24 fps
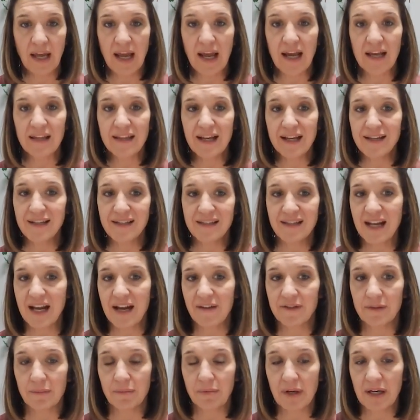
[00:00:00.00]
and that doesn't have
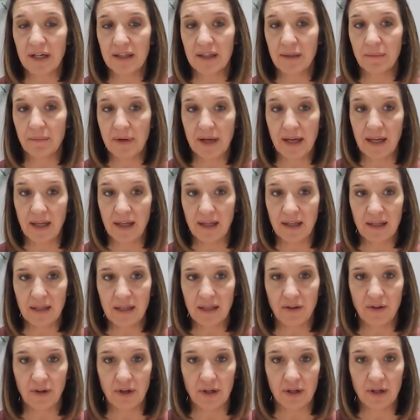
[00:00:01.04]
to break the bank
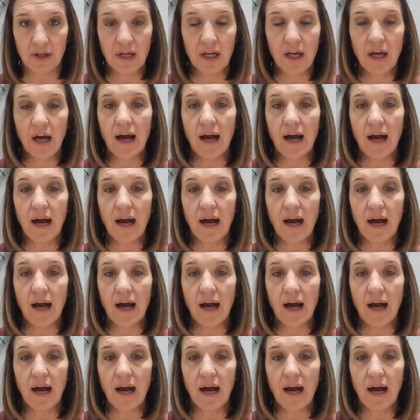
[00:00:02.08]
either.